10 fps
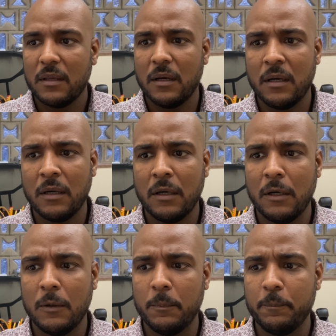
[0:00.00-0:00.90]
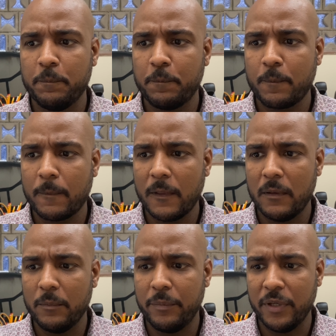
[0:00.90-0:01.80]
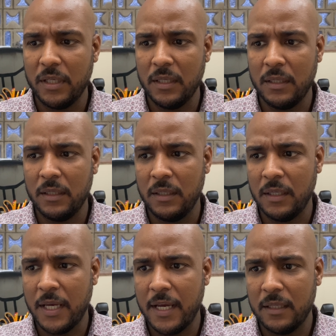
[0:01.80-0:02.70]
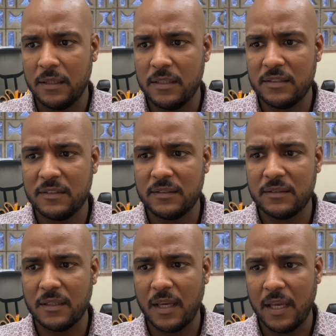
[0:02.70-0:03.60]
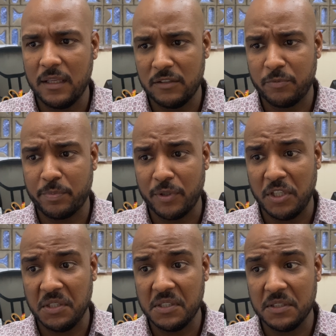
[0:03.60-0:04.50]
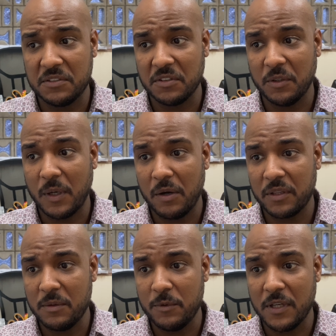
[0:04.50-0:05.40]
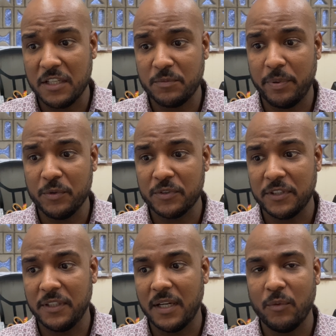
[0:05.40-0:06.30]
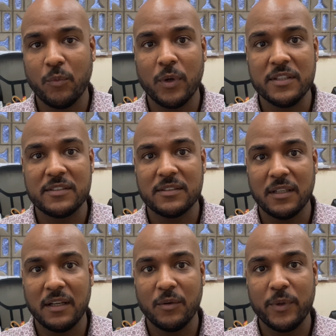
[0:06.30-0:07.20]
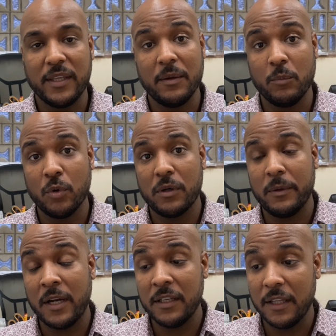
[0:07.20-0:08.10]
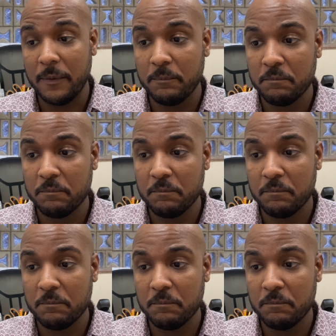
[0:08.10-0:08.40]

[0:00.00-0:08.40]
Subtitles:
But yeah, this is pretty good. So I'll keep you guys posted once we get more on that.